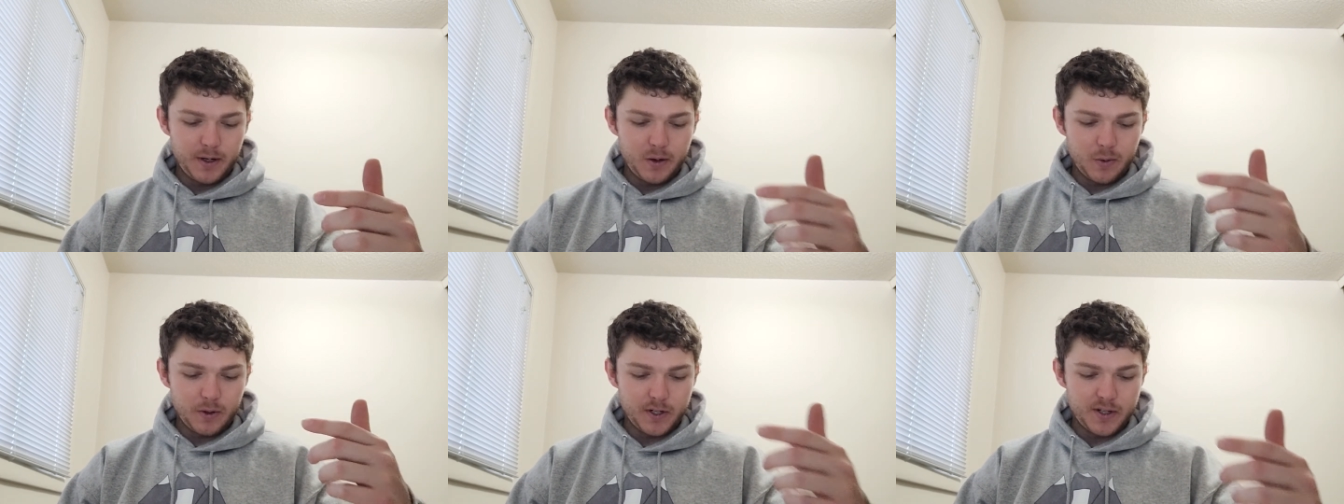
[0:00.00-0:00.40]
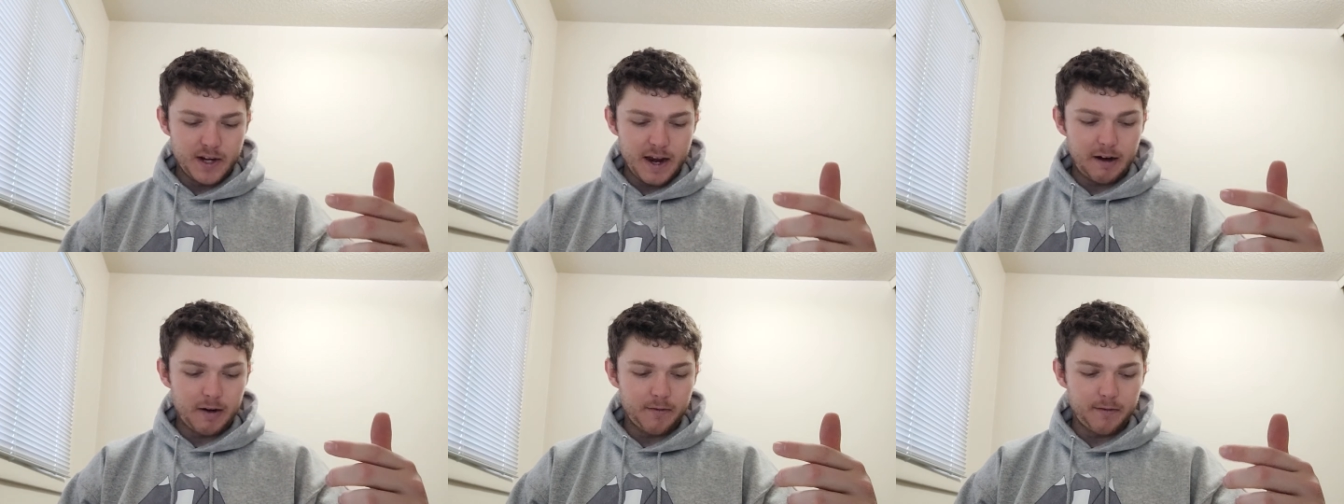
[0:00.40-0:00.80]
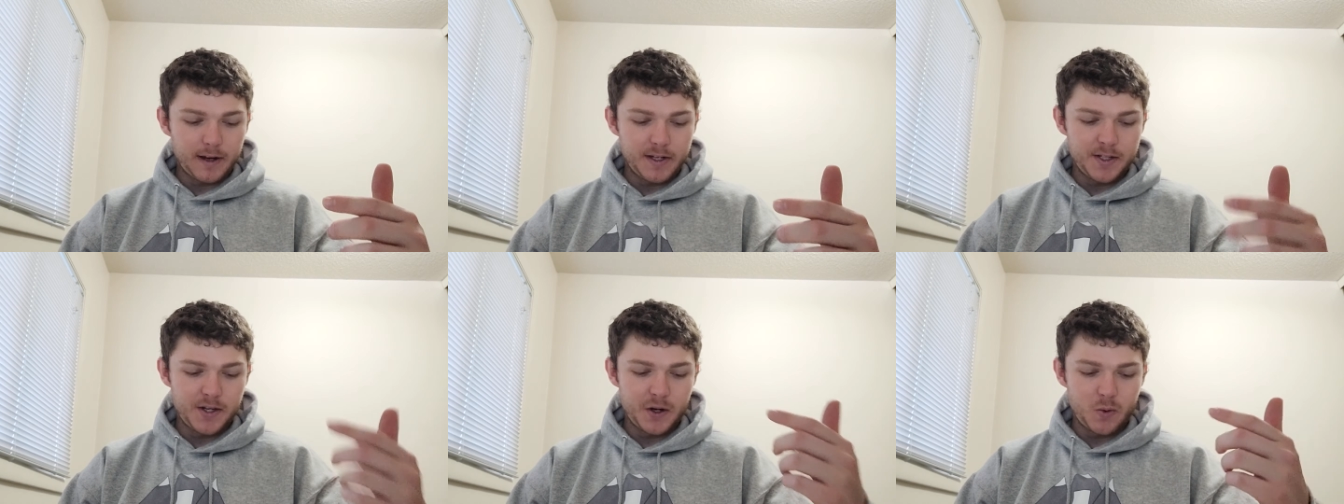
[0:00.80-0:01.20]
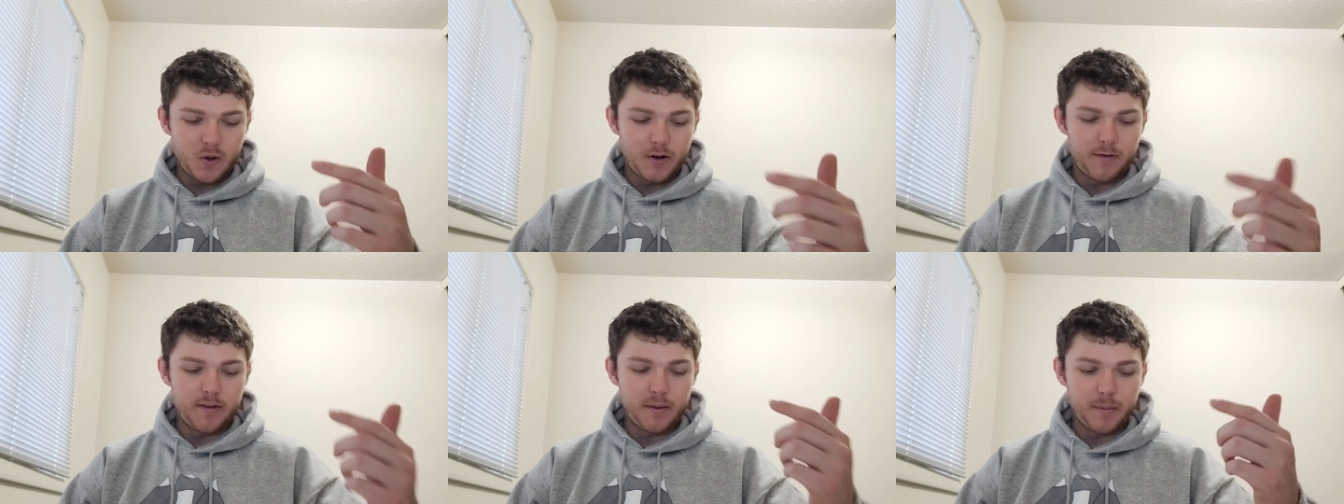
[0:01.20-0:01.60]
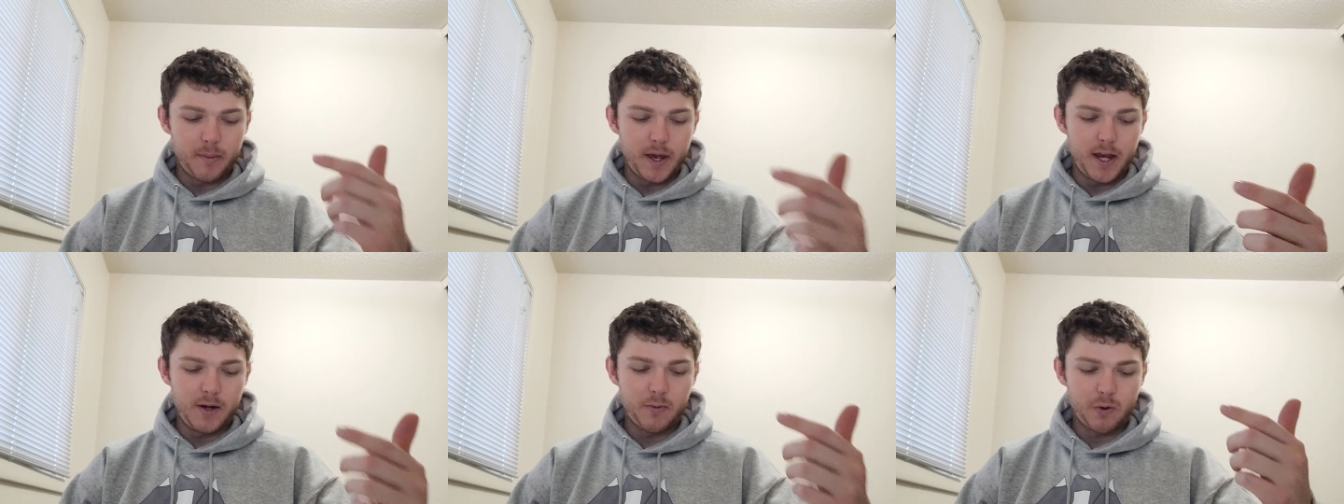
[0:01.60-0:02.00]
were sacrificing one of the
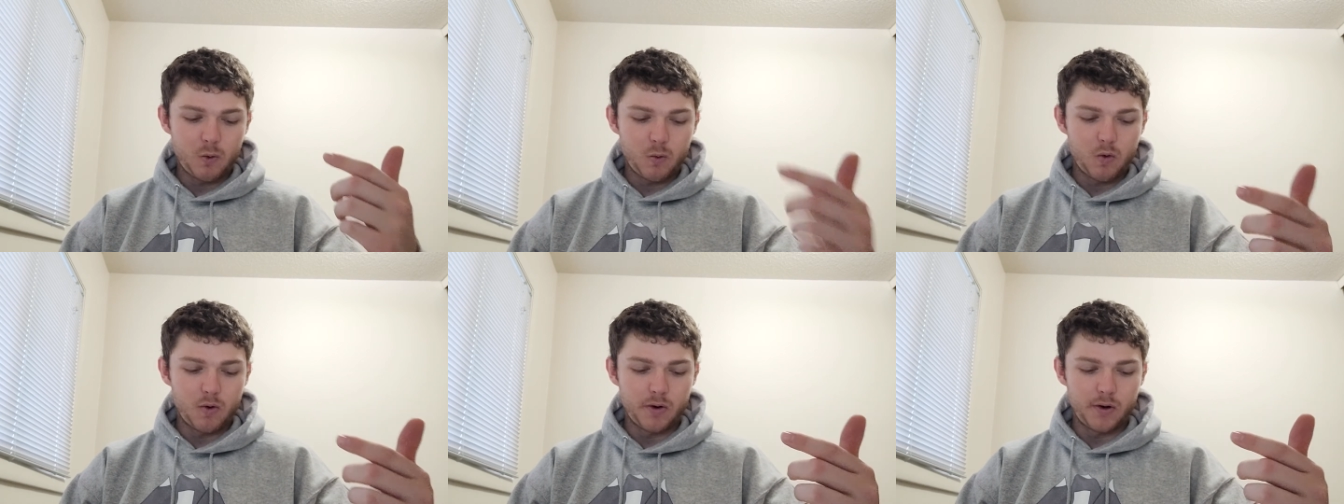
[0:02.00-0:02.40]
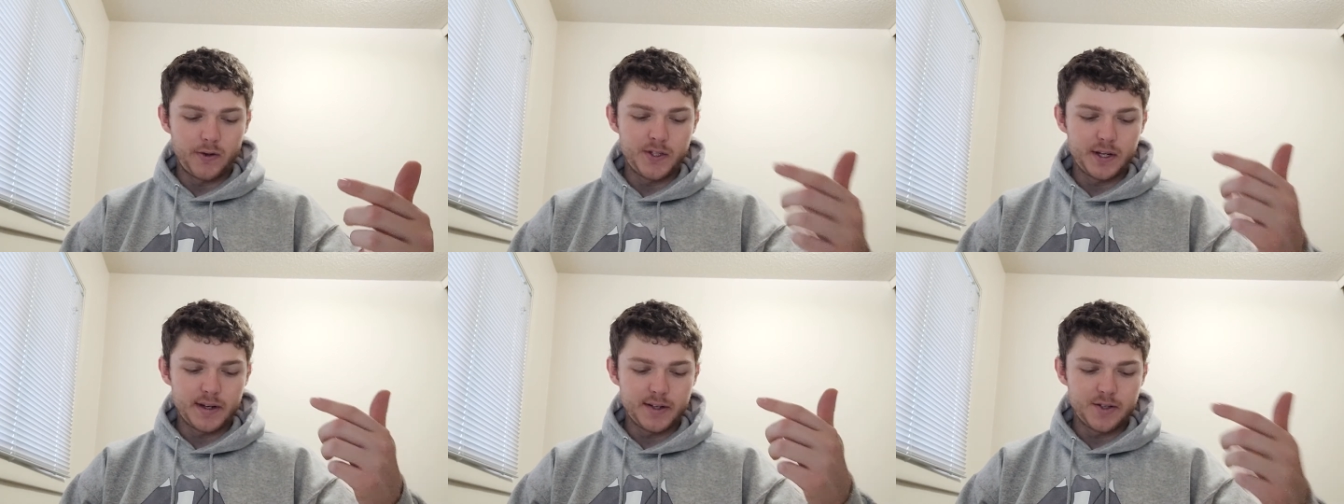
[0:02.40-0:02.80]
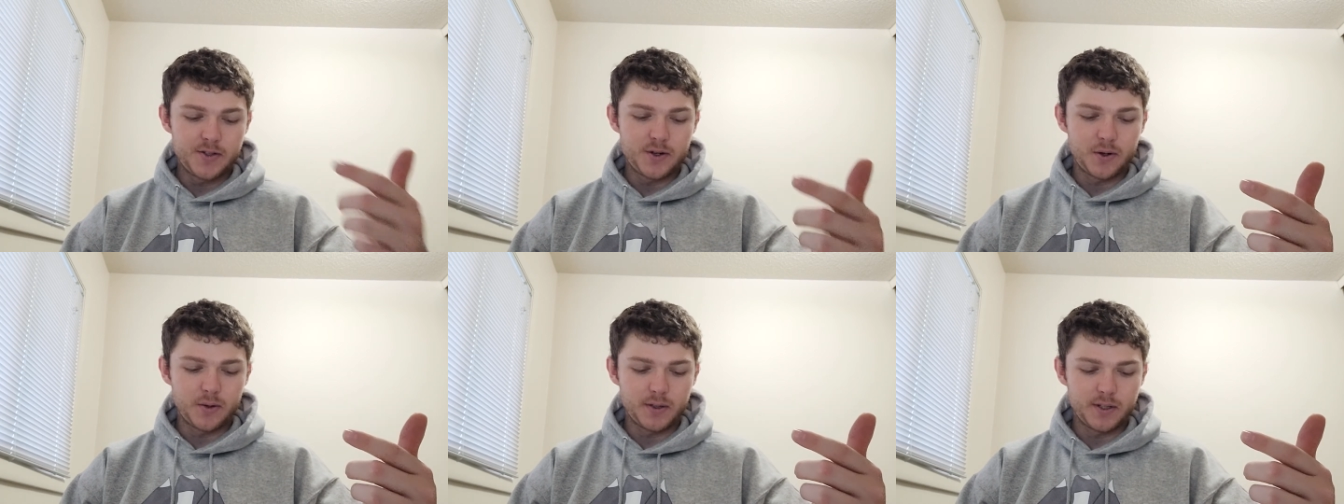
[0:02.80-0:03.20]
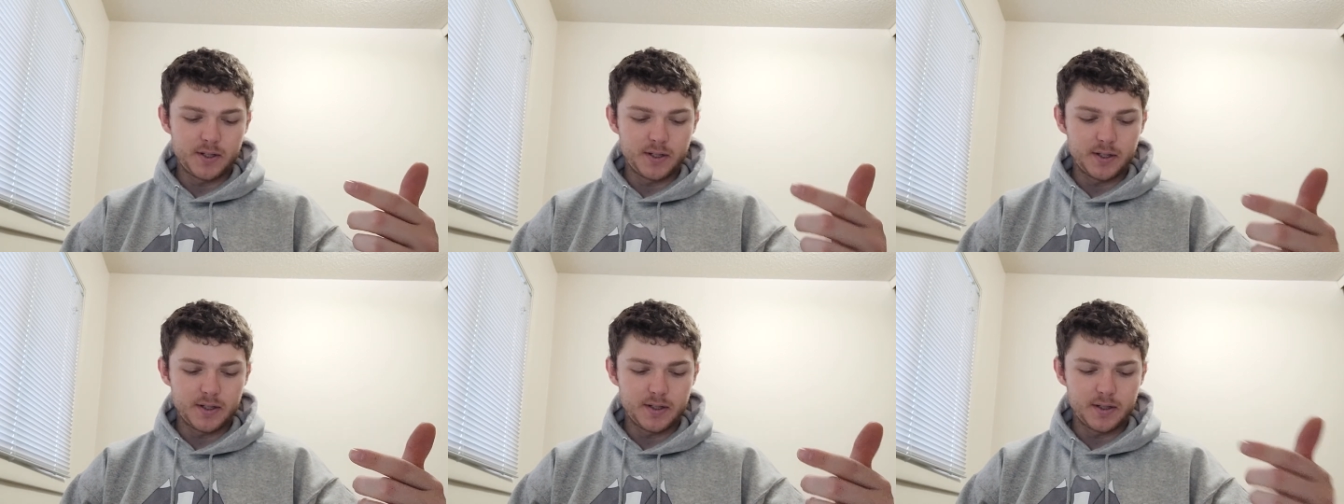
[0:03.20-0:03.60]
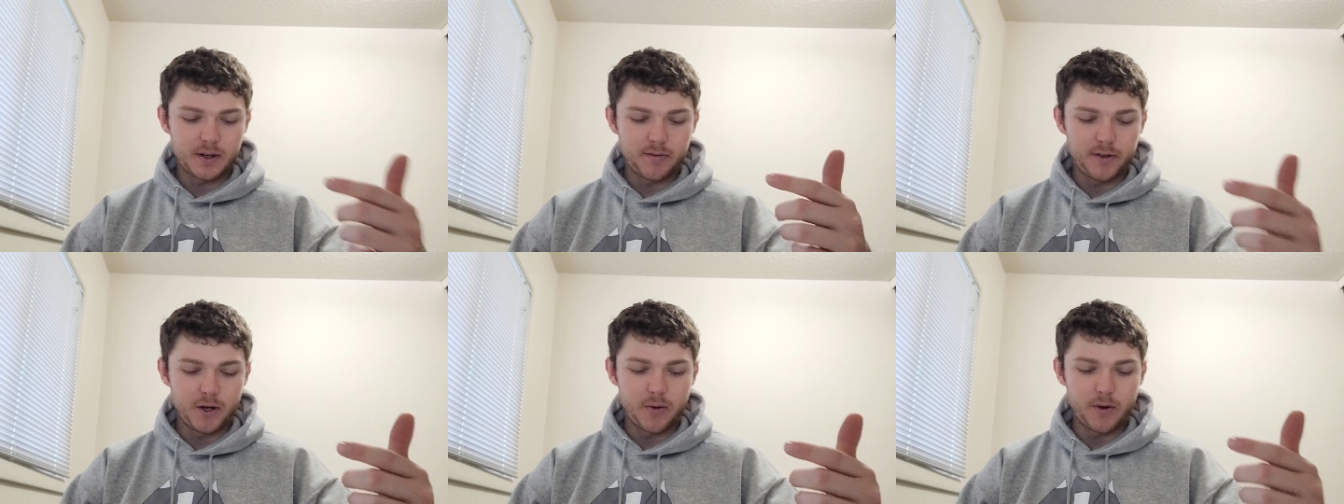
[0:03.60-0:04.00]
main rewards and solaces
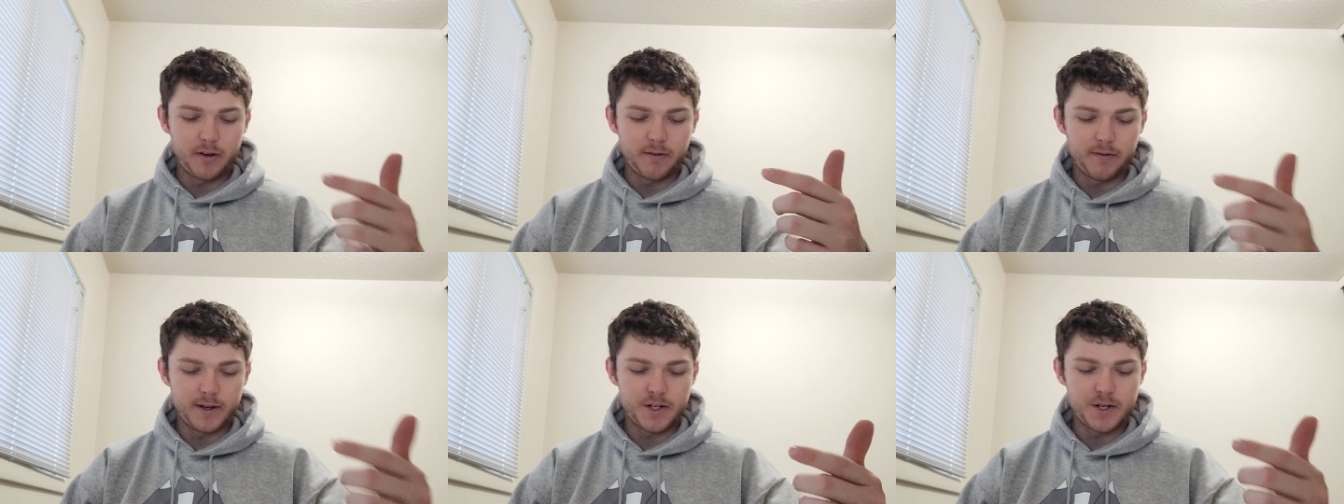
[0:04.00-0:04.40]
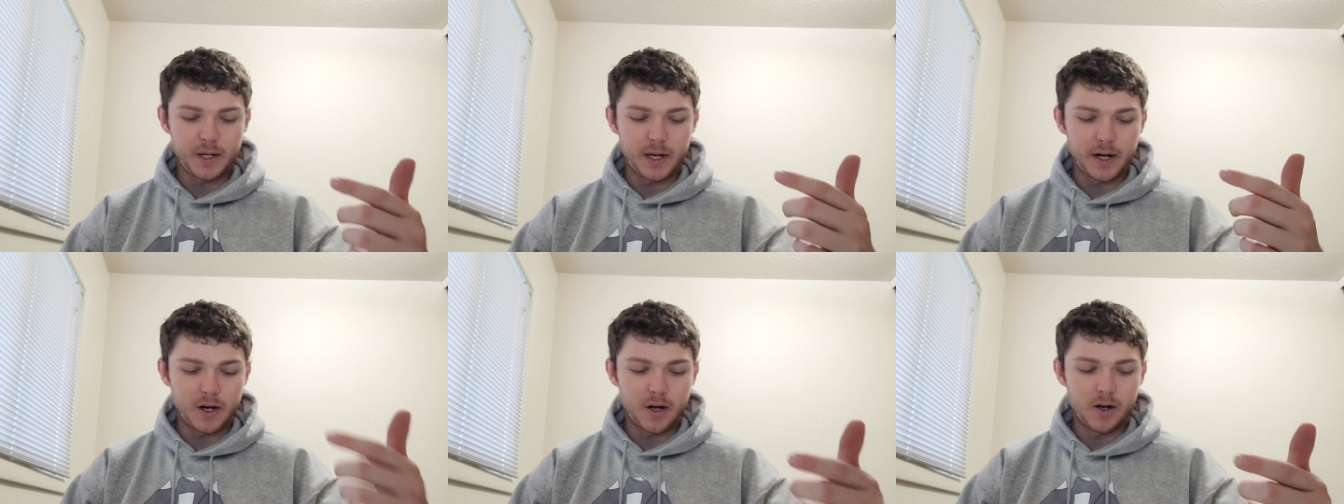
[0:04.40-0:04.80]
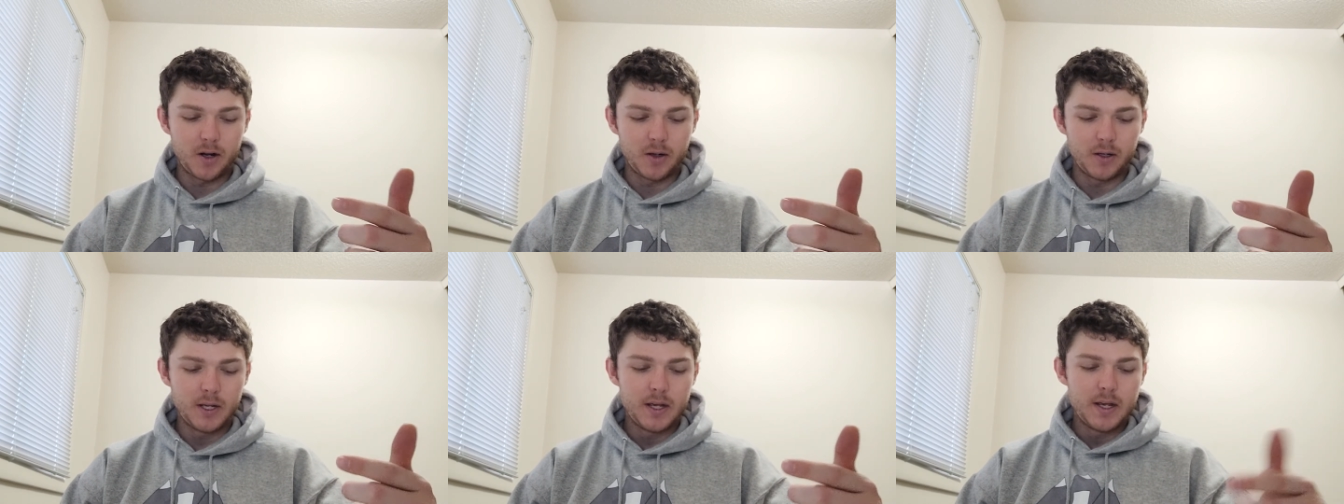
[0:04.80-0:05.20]
of going fishing at all,